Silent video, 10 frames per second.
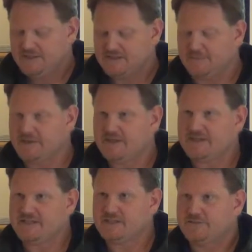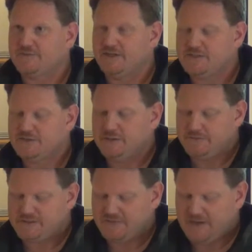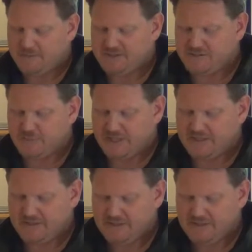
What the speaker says: Some of the things our friends groups have helped us with.